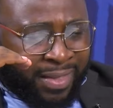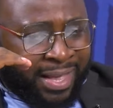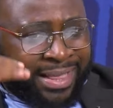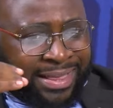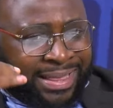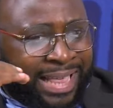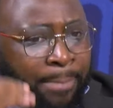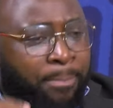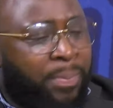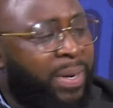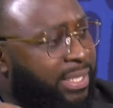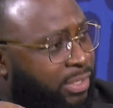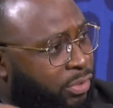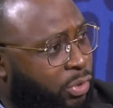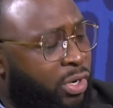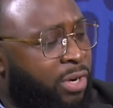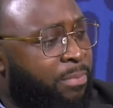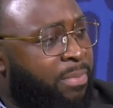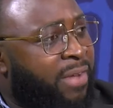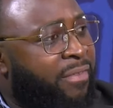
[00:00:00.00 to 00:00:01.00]
place is
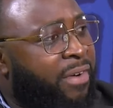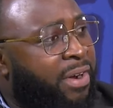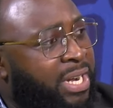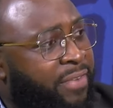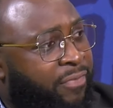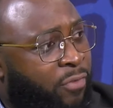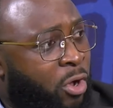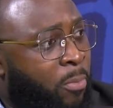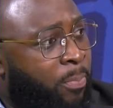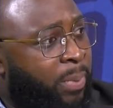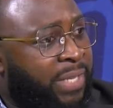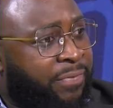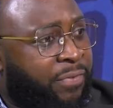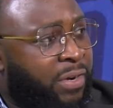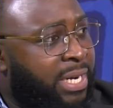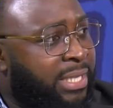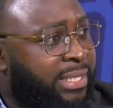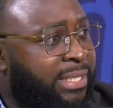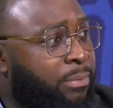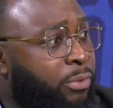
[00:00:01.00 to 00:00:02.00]
going to be a very difficult place for
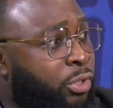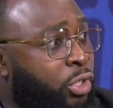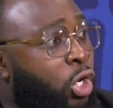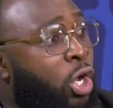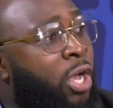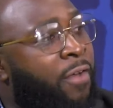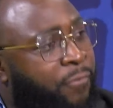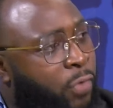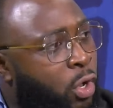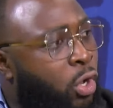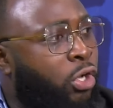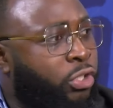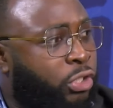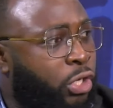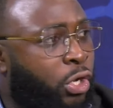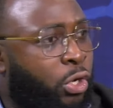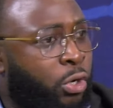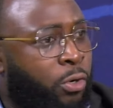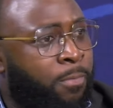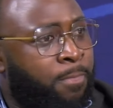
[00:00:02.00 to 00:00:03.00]
any team to go. And for
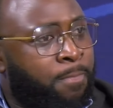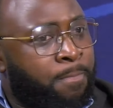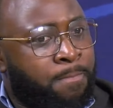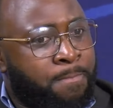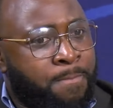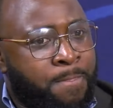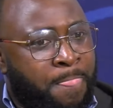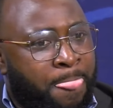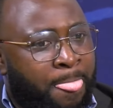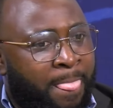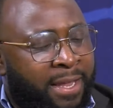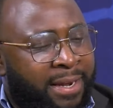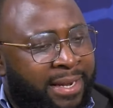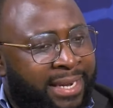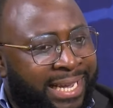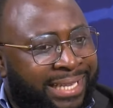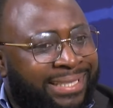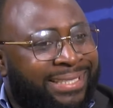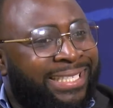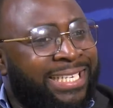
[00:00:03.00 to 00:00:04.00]
Kotoko,
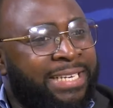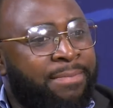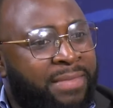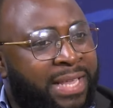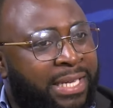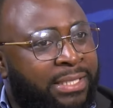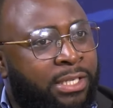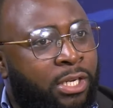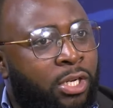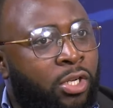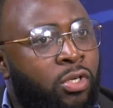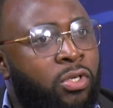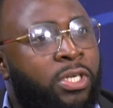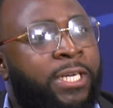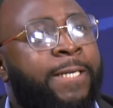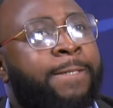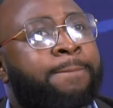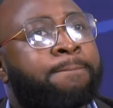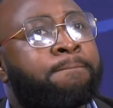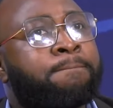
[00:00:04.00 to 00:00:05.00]
their team doesn't look